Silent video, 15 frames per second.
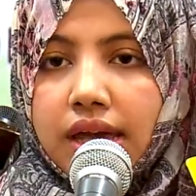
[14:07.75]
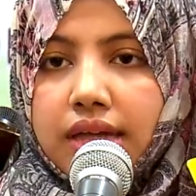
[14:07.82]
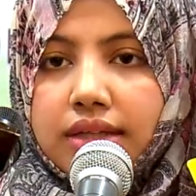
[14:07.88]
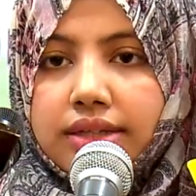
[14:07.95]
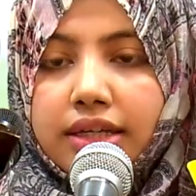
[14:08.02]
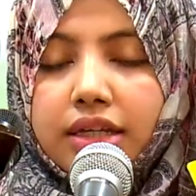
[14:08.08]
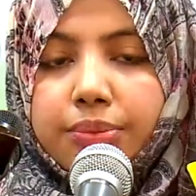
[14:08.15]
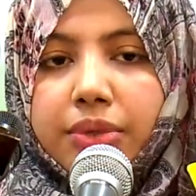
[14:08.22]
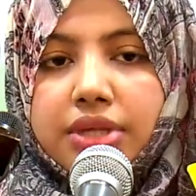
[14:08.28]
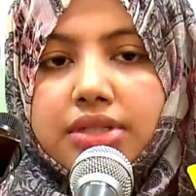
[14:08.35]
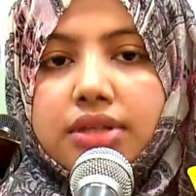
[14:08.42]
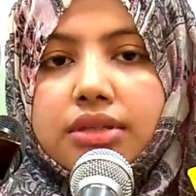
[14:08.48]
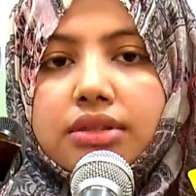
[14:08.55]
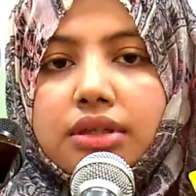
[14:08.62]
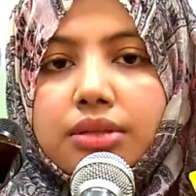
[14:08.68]
They
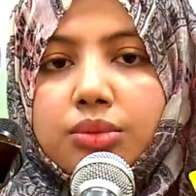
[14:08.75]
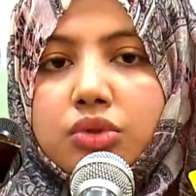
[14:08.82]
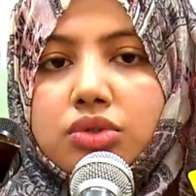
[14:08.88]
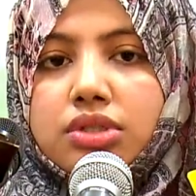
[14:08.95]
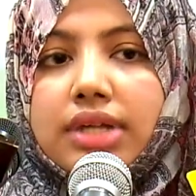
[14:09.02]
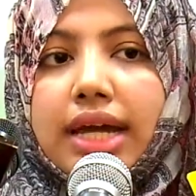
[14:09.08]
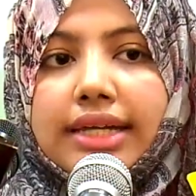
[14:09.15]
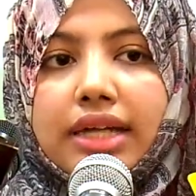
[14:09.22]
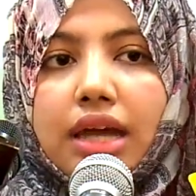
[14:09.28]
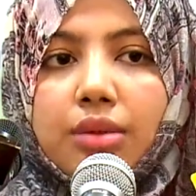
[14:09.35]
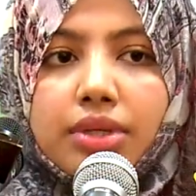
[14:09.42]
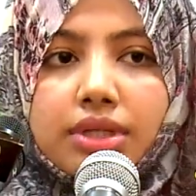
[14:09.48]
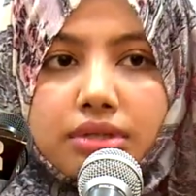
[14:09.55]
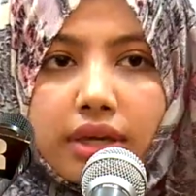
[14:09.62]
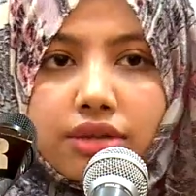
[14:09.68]
represent the most
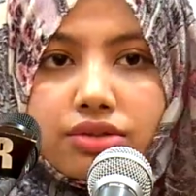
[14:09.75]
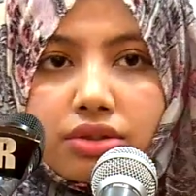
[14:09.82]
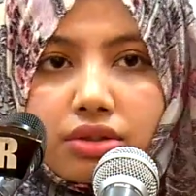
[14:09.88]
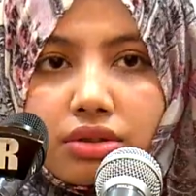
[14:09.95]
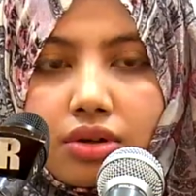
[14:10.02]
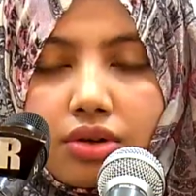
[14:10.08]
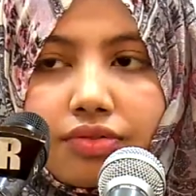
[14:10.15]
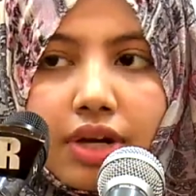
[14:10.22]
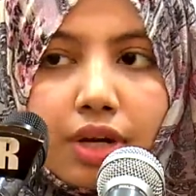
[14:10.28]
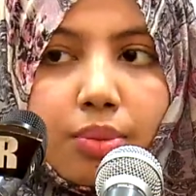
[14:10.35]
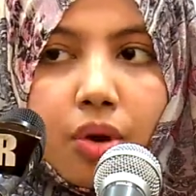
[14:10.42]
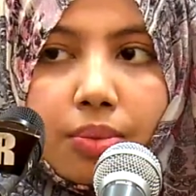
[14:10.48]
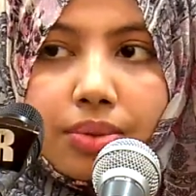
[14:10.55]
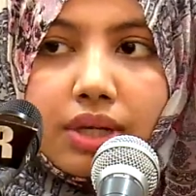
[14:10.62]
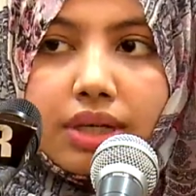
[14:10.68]
dynamic section of our
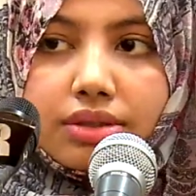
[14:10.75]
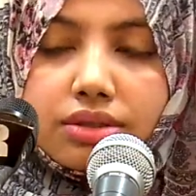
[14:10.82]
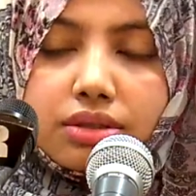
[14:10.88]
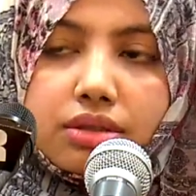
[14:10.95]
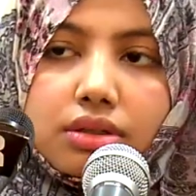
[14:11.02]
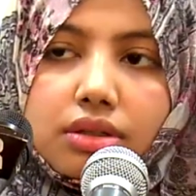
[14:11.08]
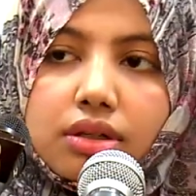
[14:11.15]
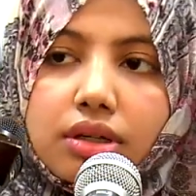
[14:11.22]
population,